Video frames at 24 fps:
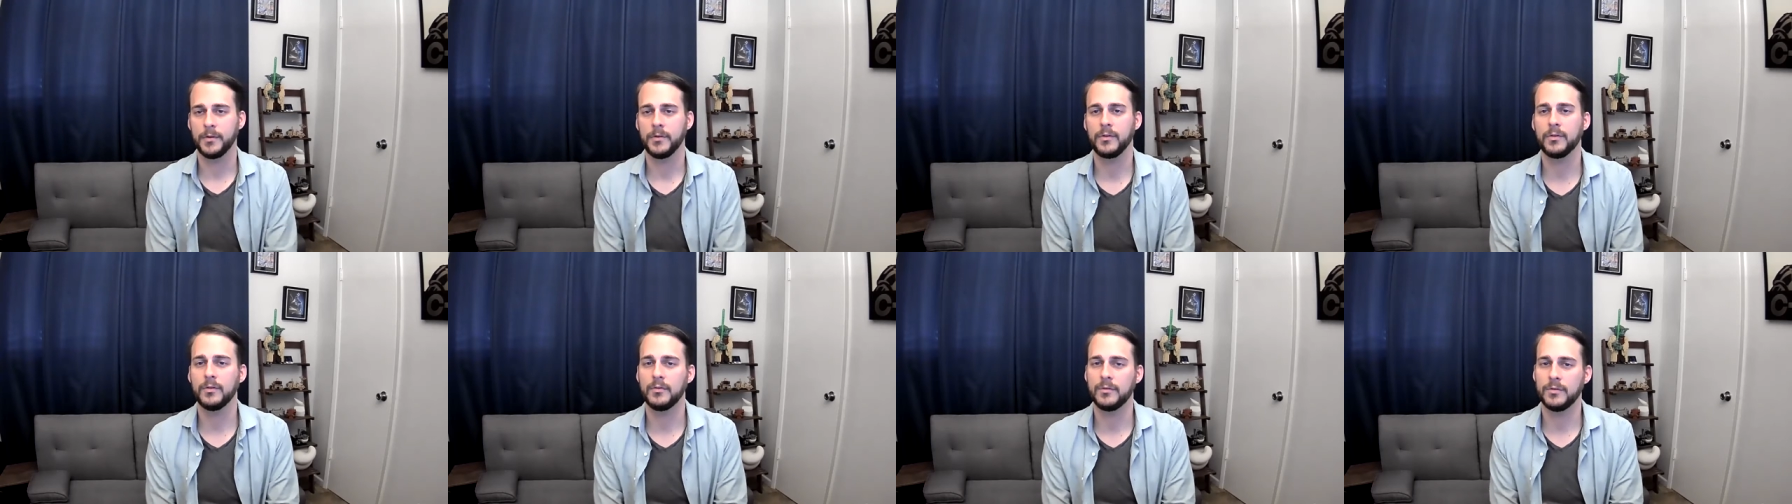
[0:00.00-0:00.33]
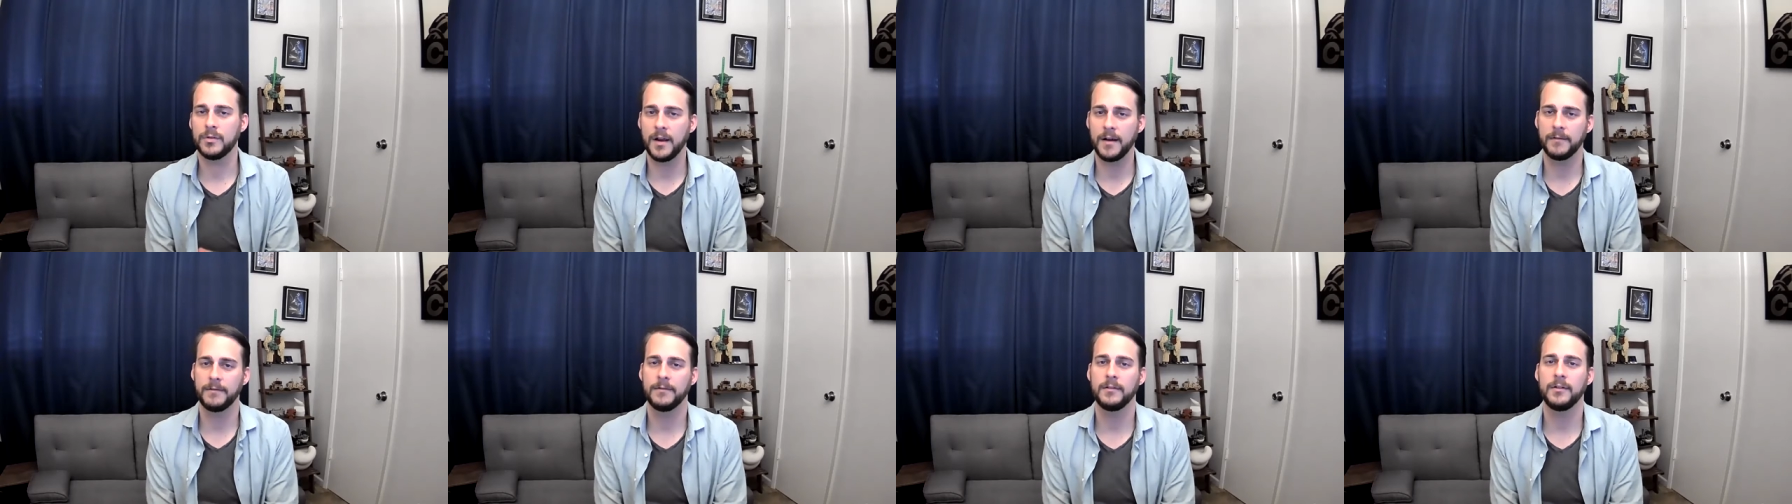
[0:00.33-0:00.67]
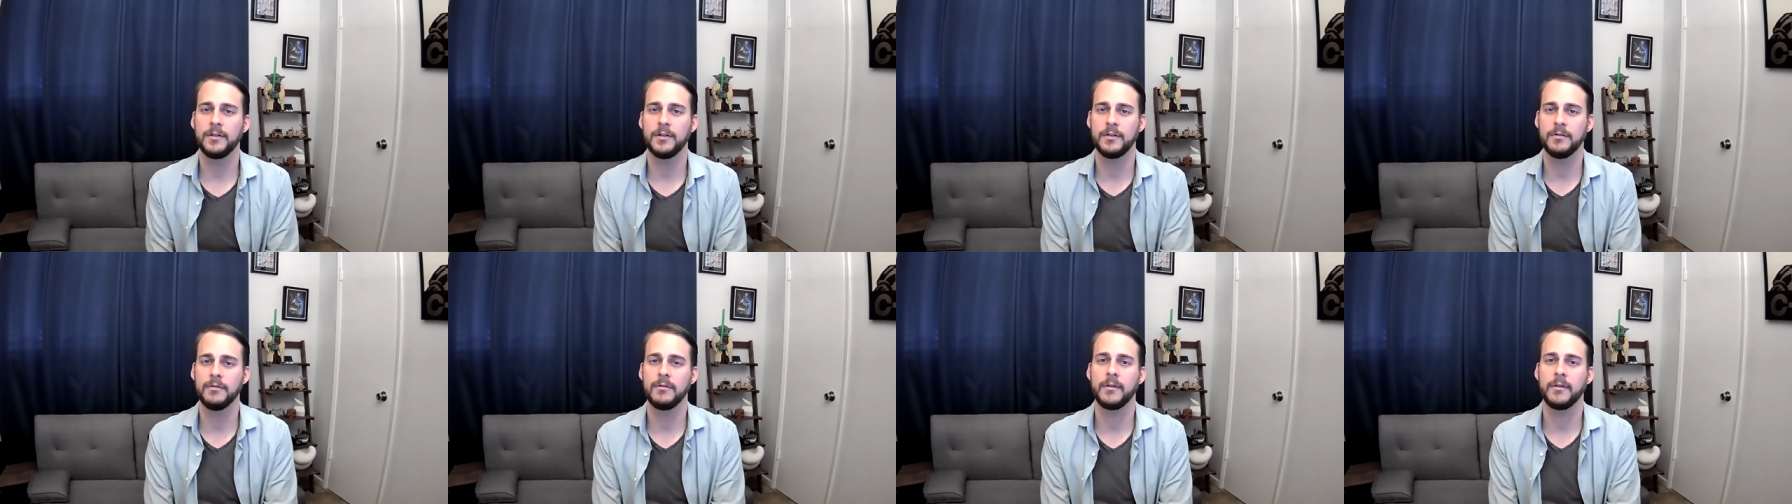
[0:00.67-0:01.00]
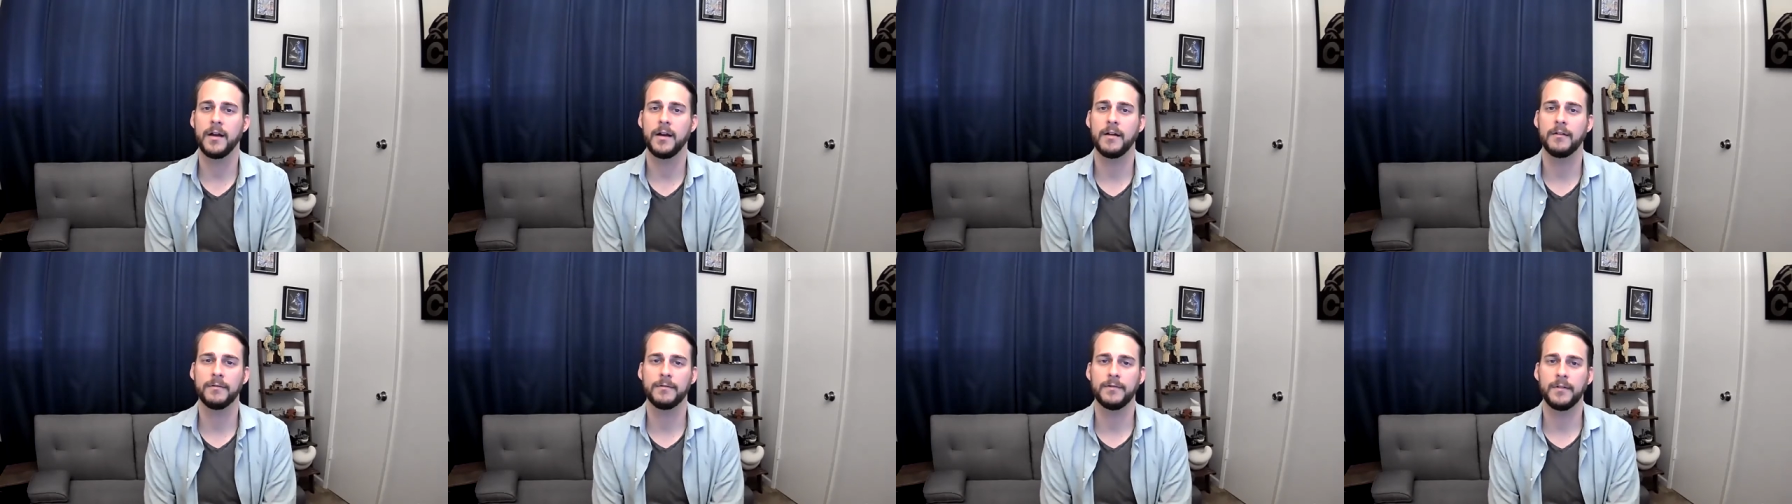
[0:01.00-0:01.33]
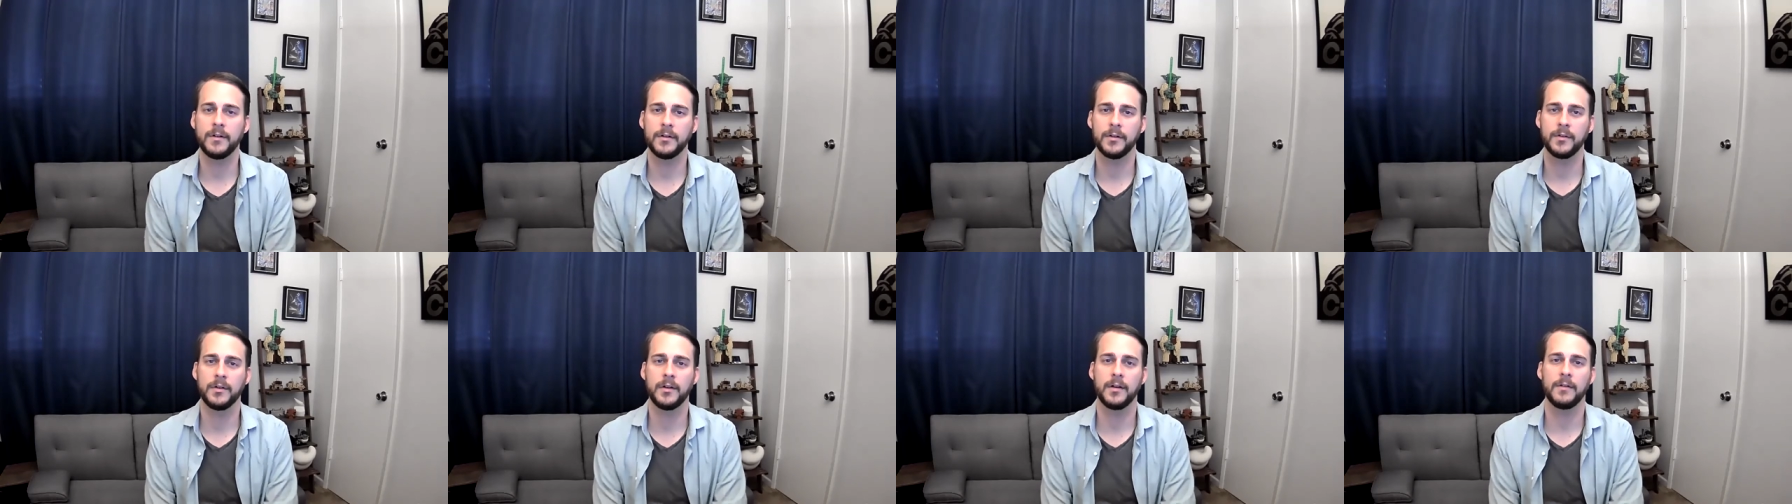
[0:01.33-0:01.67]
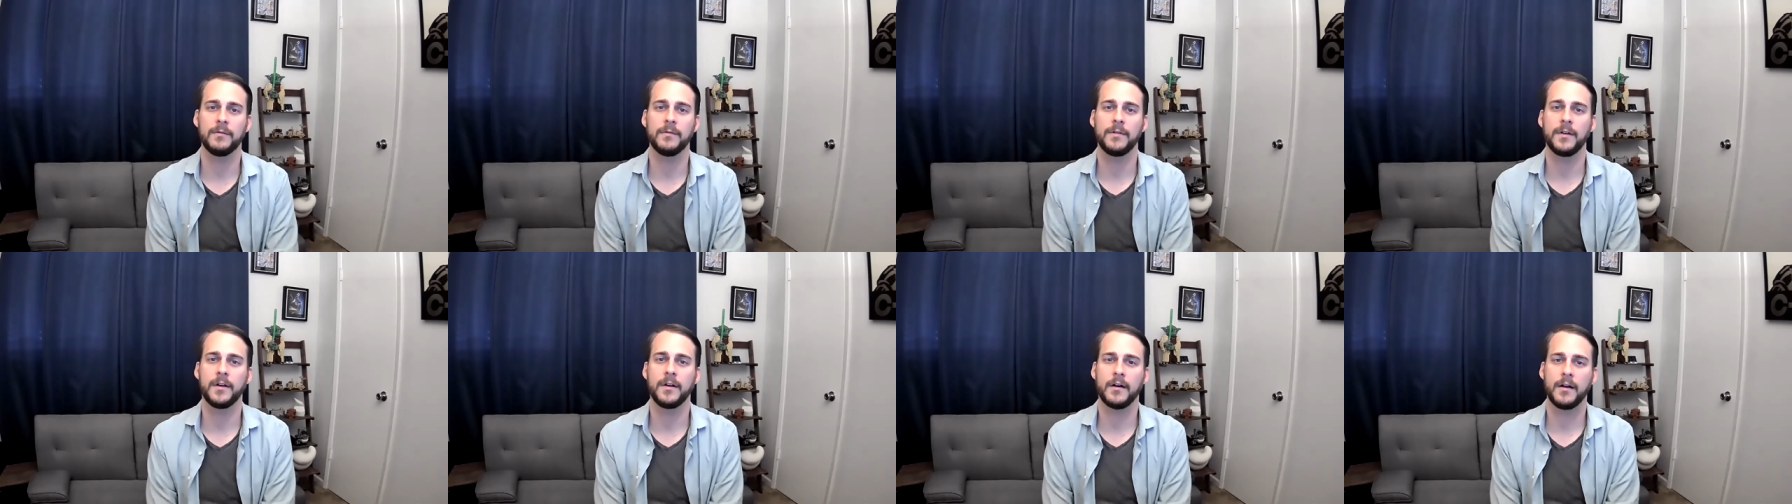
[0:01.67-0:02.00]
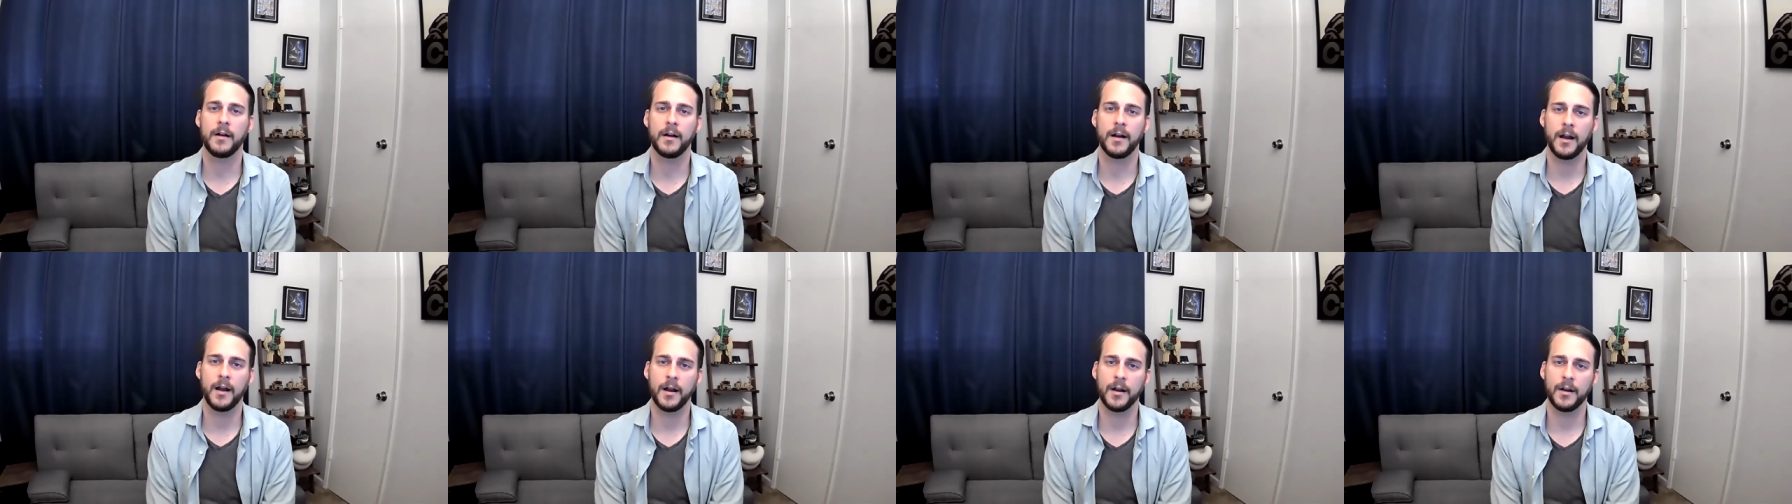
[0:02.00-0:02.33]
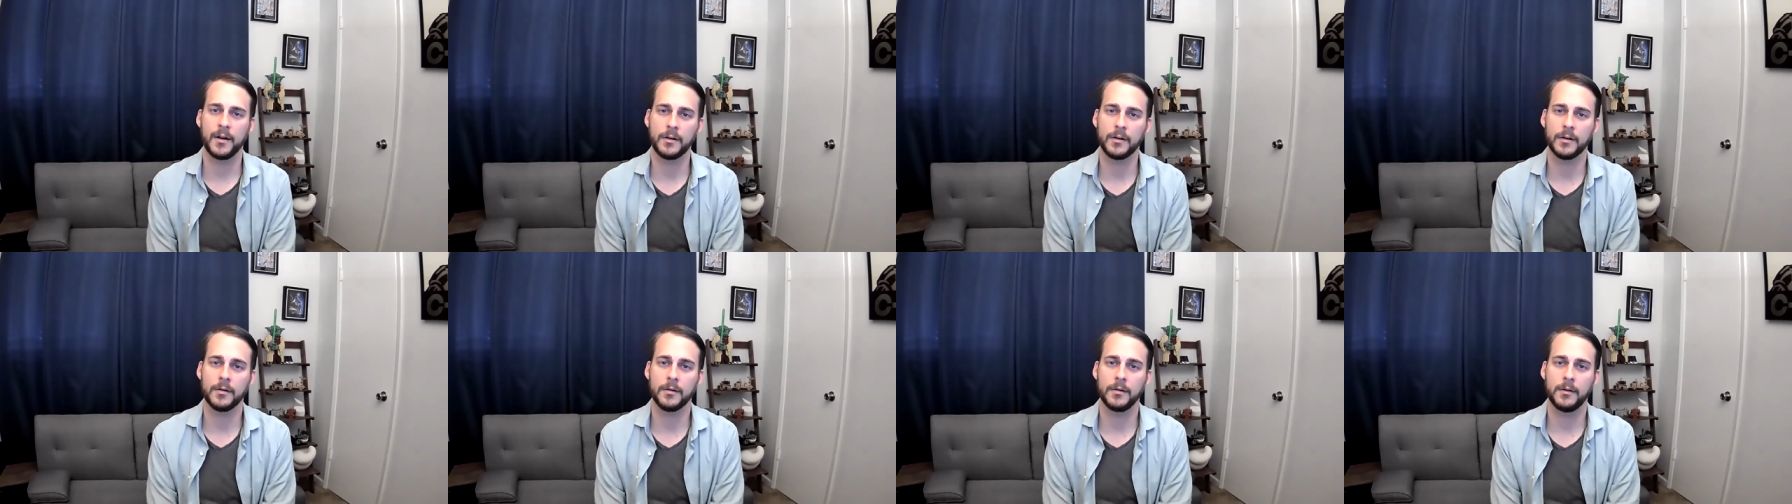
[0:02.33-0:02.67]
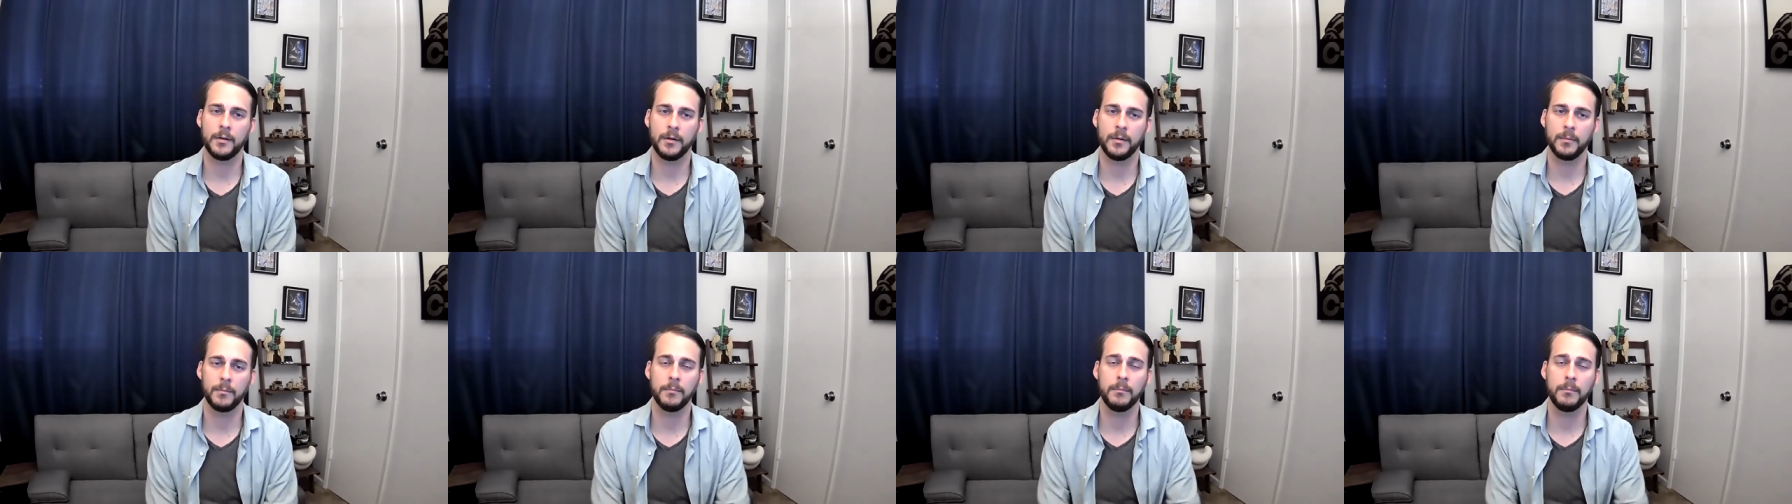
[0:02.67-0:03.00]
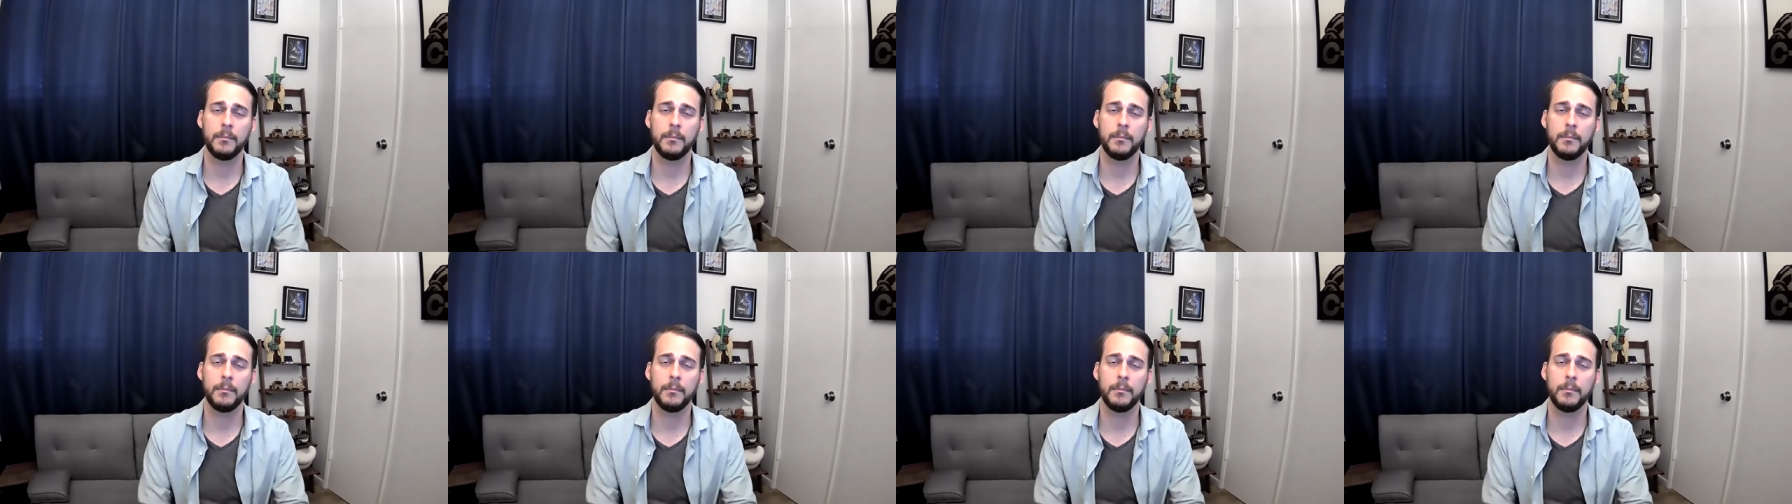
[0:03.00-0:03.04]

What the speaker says: So definitely do that first and figure out how you're going to